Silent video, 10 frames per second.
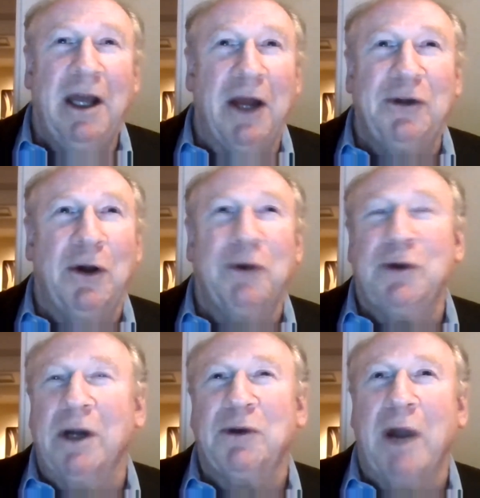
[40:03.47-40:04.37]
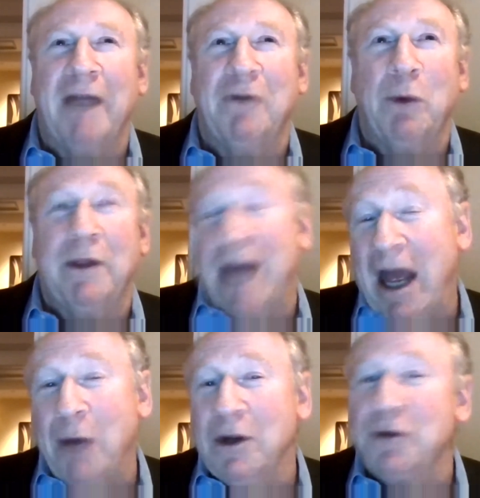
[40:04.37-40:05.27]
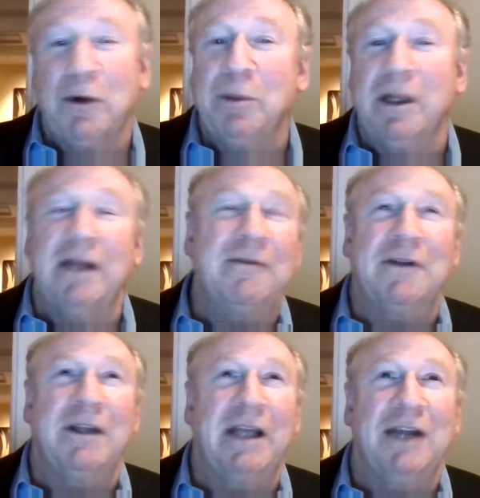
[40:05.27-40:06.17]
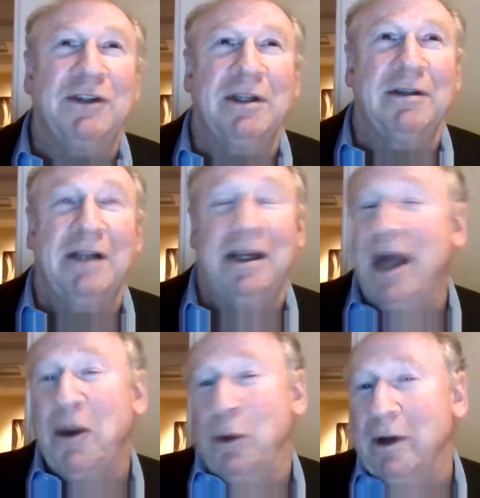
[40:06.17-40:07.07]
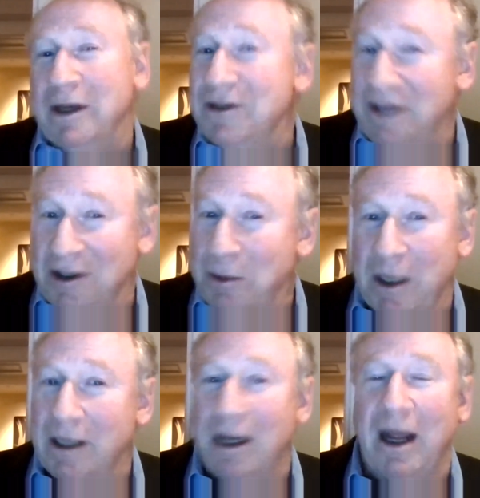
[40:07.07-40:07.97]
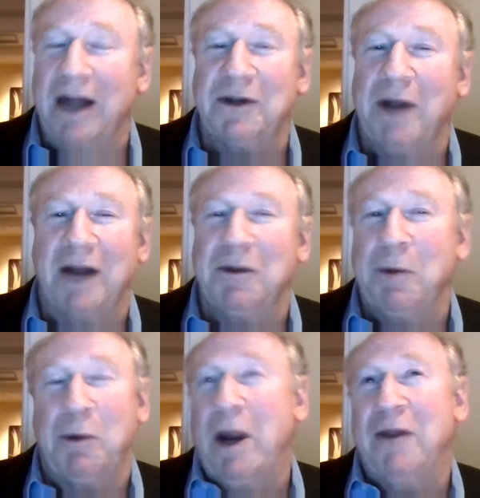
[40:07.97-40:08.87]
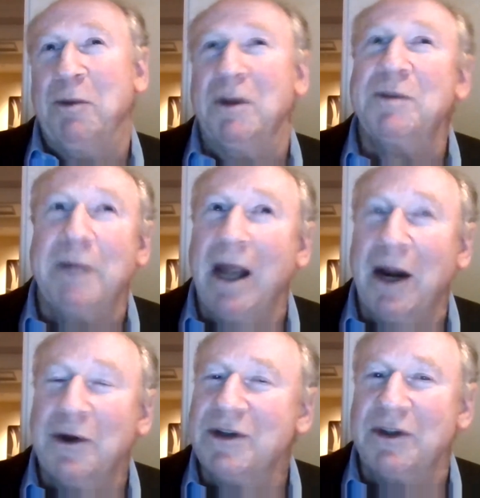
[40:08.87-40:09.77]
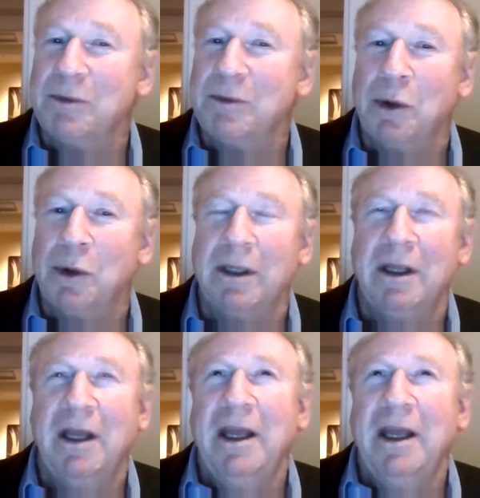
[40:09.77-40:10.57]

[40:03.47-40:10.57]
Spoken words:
A tow truck driver without a AAA affiliation cannot work as an independent contractor, but rather must be hired as an employee.